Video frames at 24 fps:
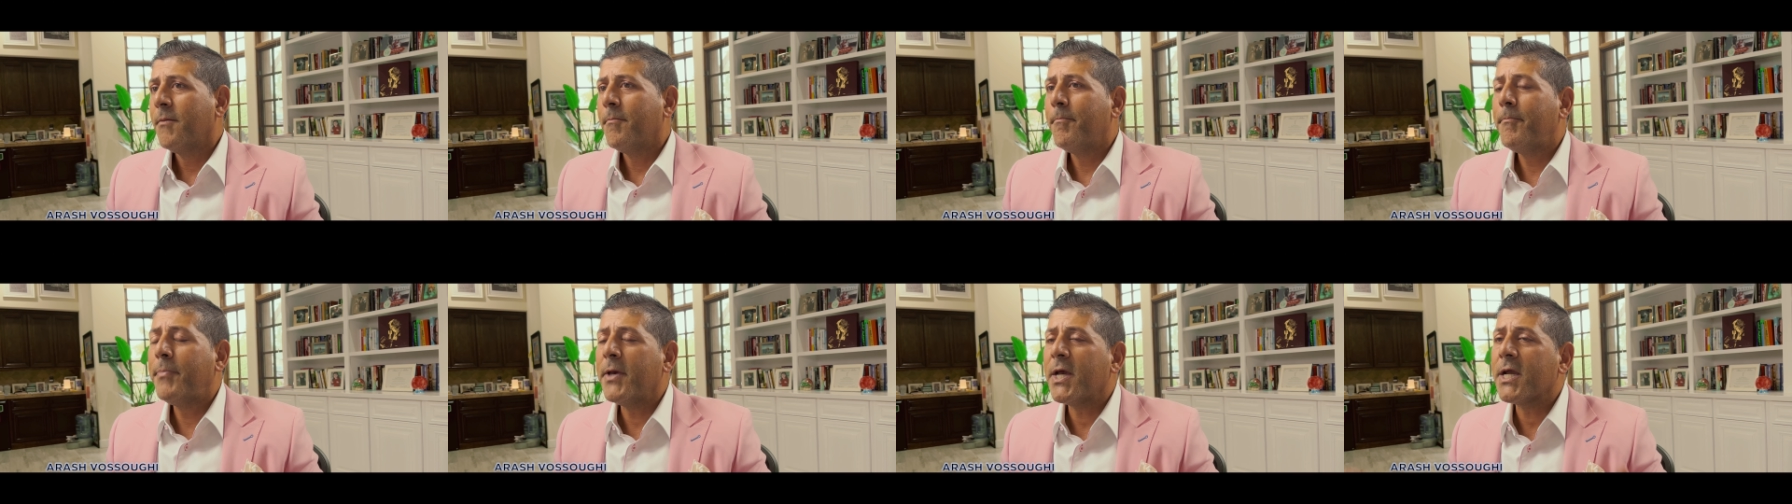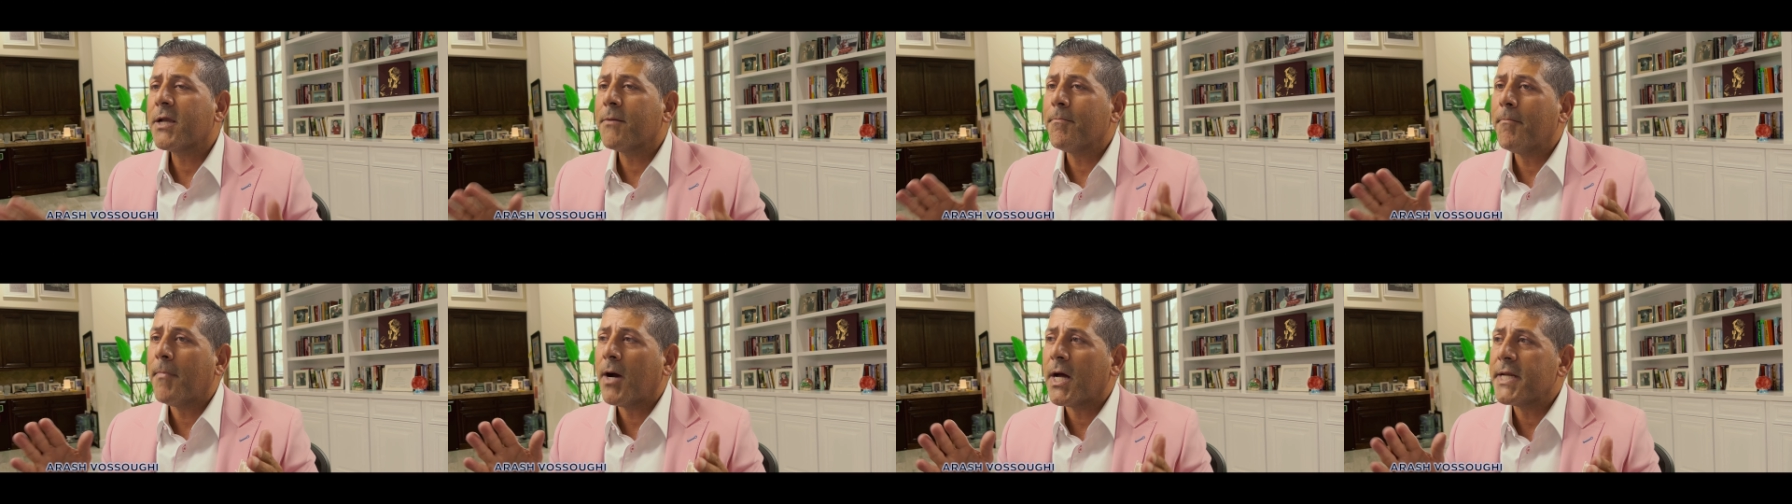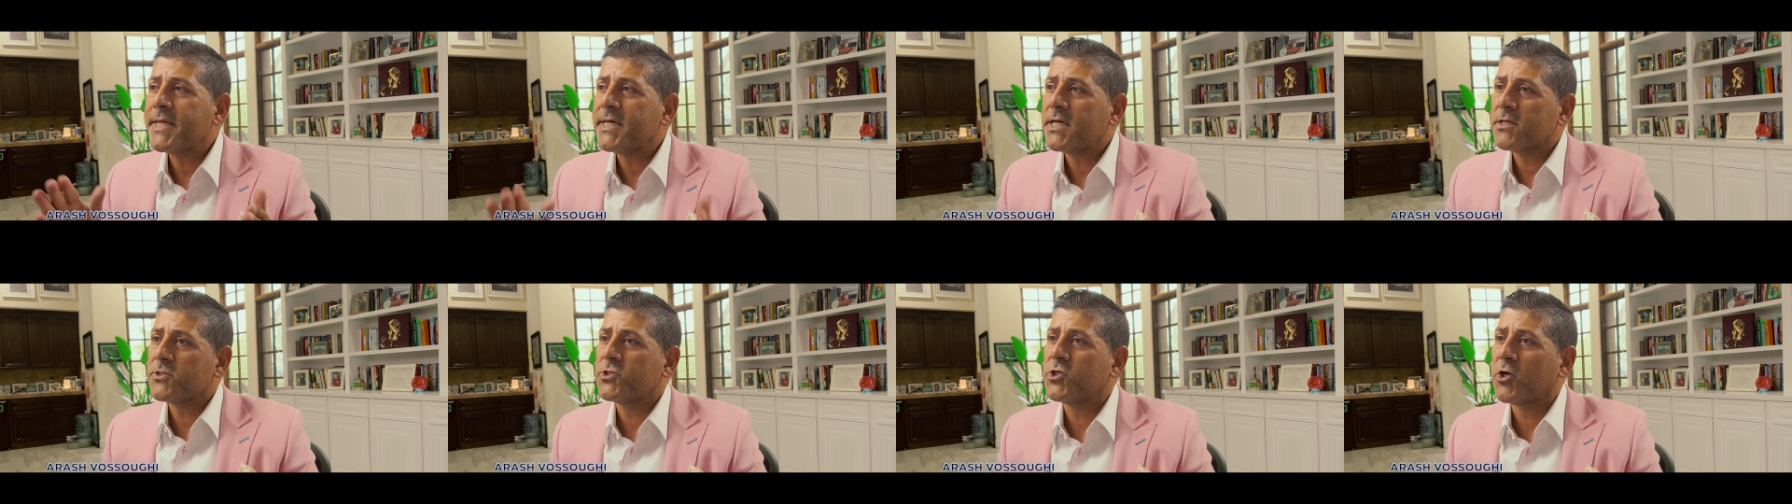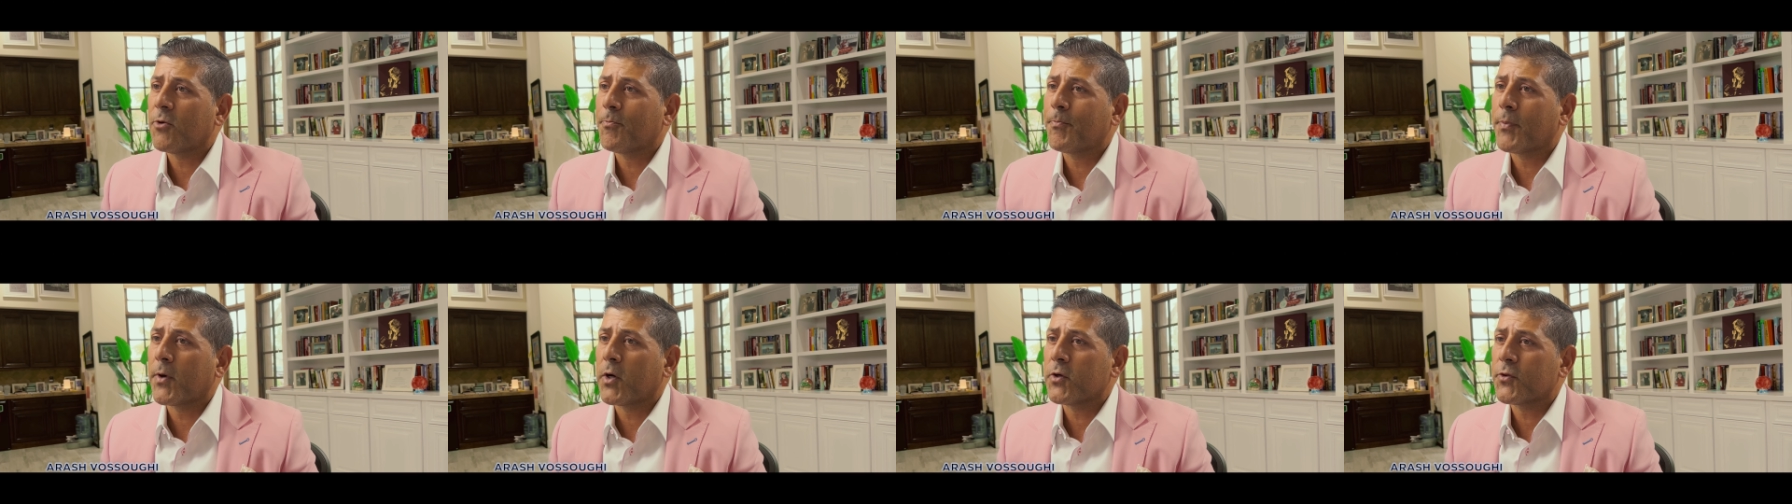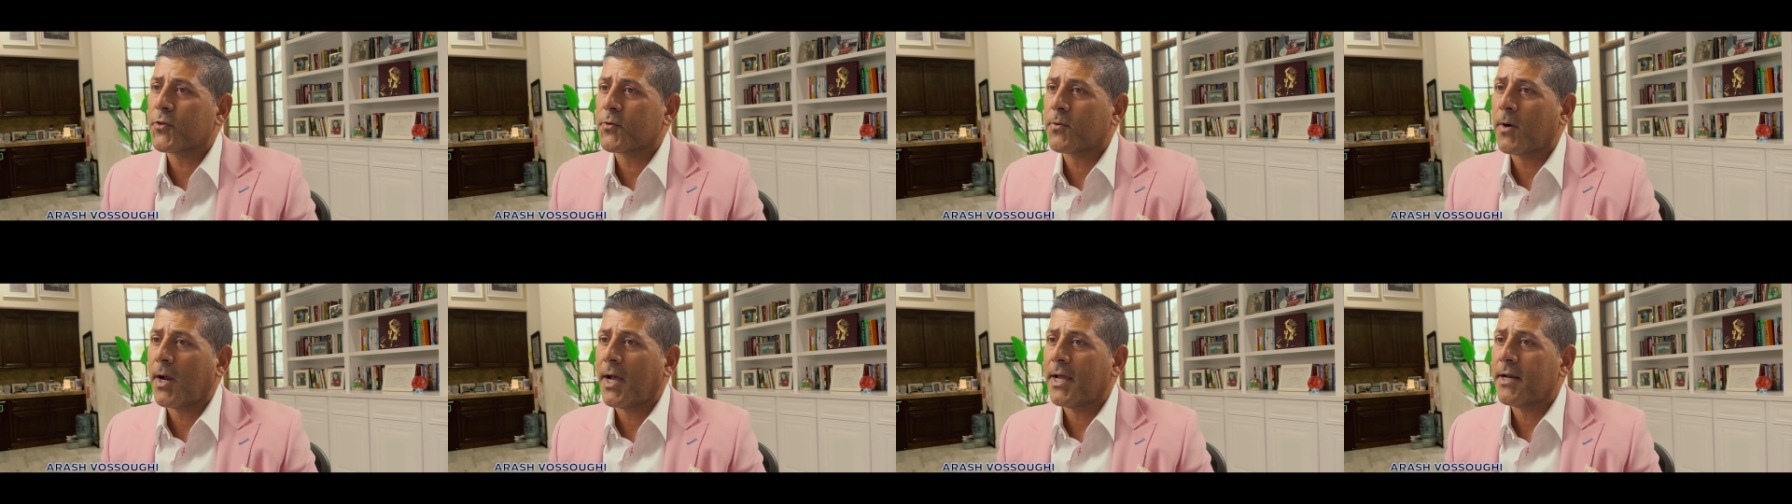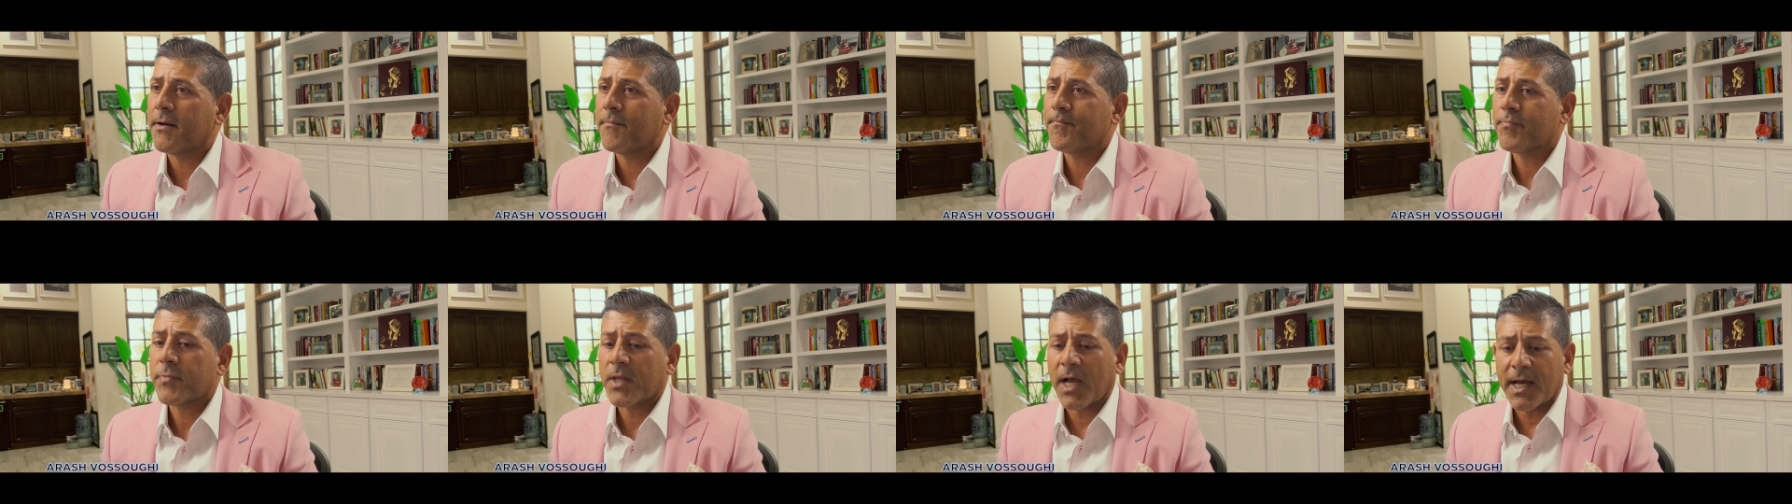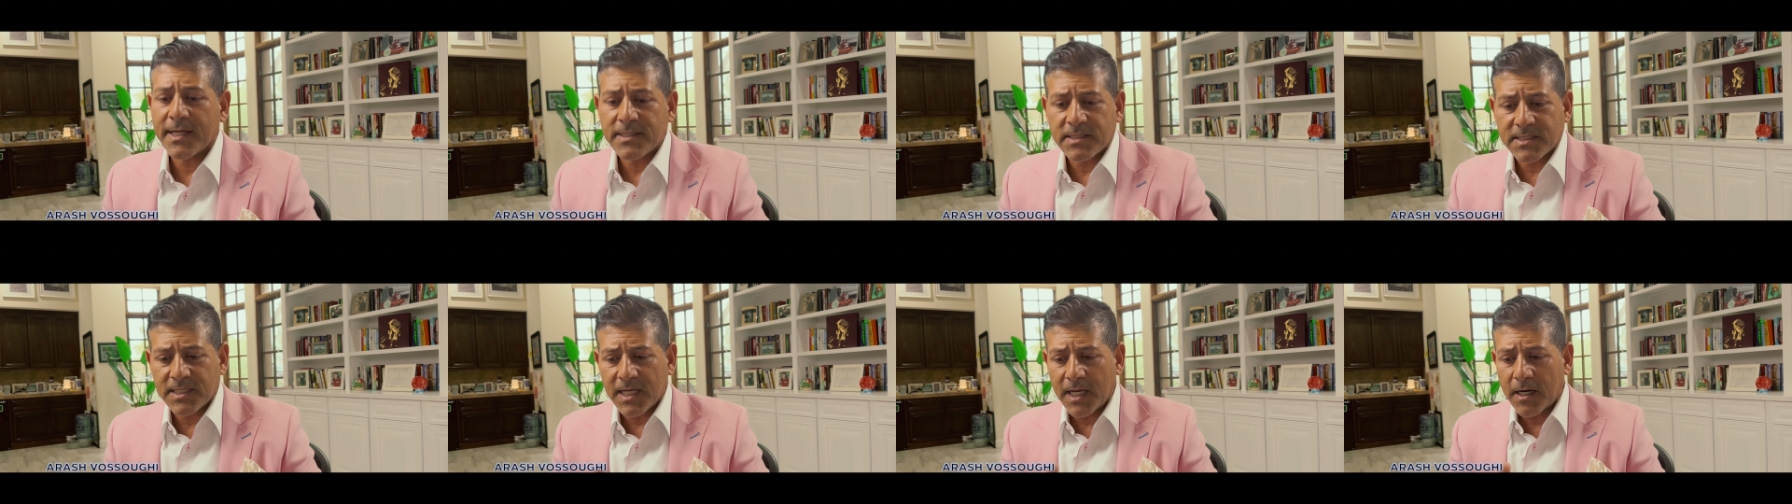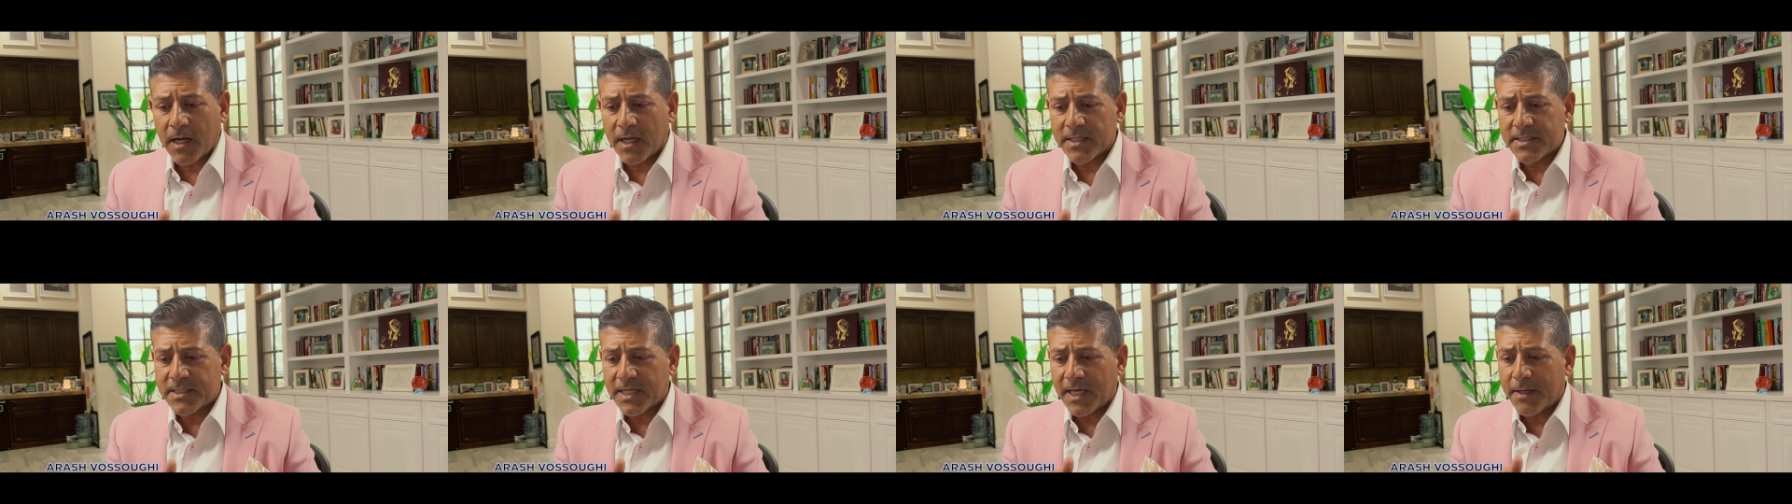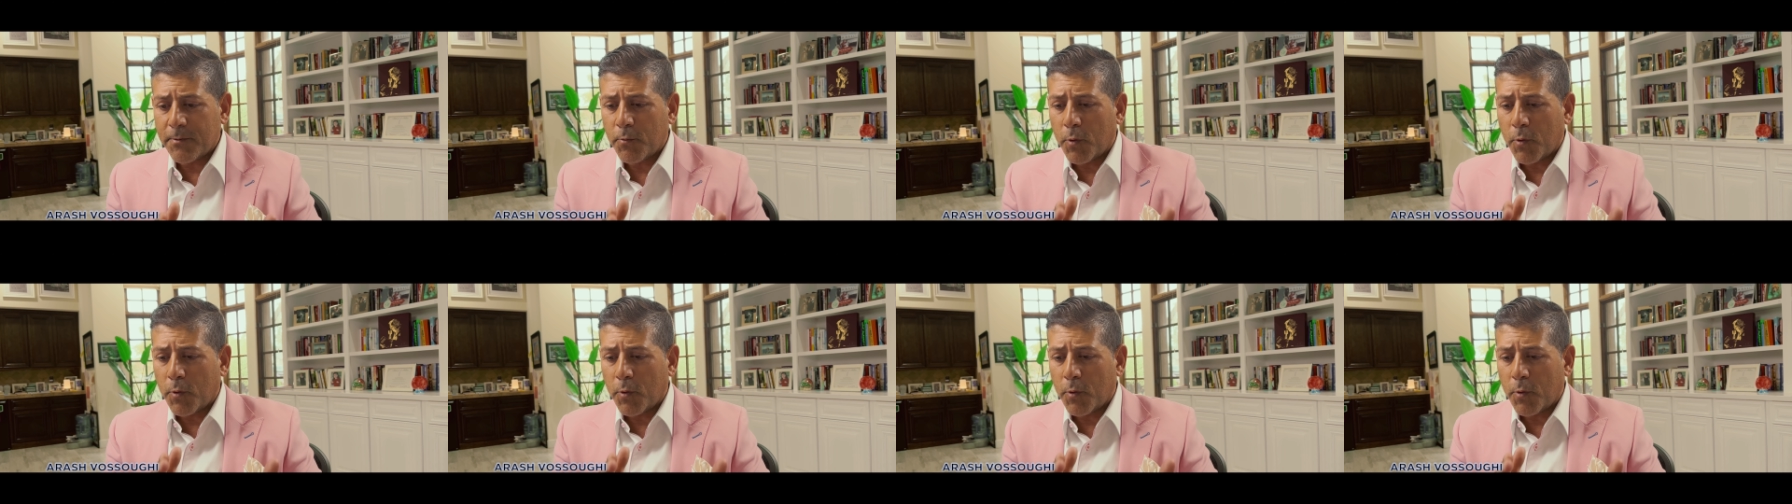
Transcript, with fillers: Big money is your birthright. I said on day